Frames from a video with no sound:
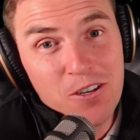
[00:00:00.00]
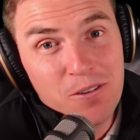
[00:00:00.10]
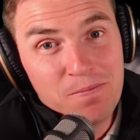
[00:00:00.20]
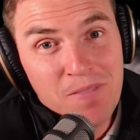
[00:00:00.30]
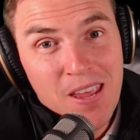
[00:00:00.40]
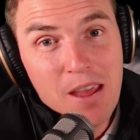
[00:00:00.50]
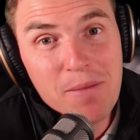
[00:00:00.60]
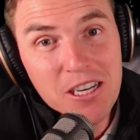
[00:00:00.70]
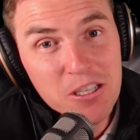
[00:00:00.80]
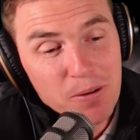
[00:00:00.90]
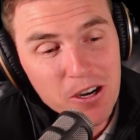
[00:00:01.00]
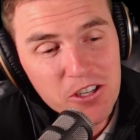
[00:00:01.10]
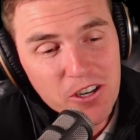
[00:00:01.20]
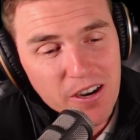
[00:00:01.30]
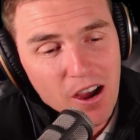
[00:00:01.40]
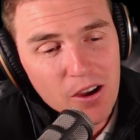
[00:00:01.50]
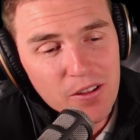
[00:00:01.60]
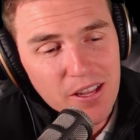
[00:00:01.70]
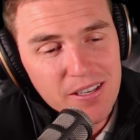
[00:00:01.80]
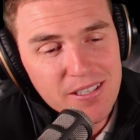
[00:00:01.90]
You, it may surprise you to know
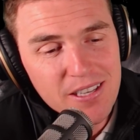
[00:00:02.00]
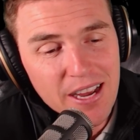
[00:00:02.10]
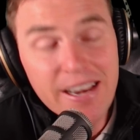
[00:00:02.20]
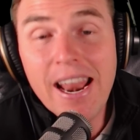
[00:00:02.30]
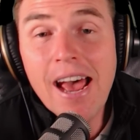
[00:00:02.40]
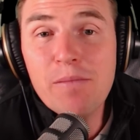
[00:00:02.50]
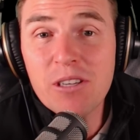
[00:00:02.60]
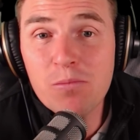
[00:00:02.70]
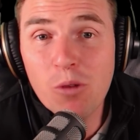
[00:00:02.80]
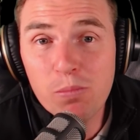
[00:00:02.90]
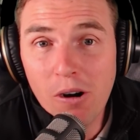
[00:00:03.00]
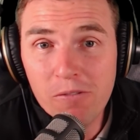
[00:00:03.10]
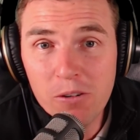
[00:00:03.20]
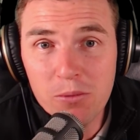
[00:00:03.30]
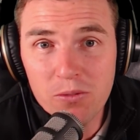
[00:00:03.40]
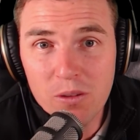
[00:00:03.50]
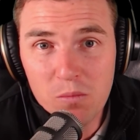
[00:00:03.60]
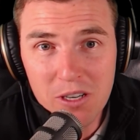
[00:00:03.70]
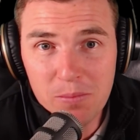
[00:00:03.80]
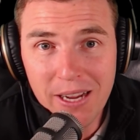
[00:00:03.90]
that uh, NAB is more profitable than
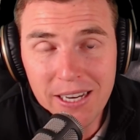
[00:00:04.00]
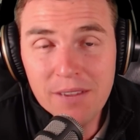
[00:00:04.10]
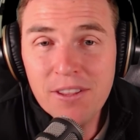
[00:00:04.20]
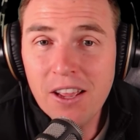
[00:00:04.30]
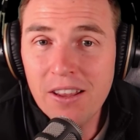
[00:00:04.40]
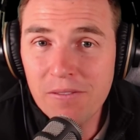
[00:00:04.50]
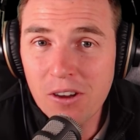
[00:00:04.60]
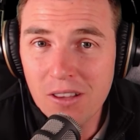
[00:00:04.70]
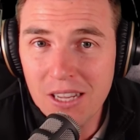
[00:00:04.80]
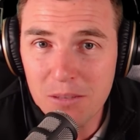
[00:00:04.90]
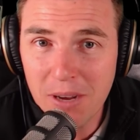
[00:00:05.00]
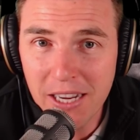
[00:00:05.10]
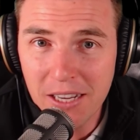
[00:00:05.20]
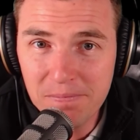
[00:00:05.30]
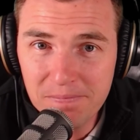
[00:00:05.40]
Westpac, even though they've got less money.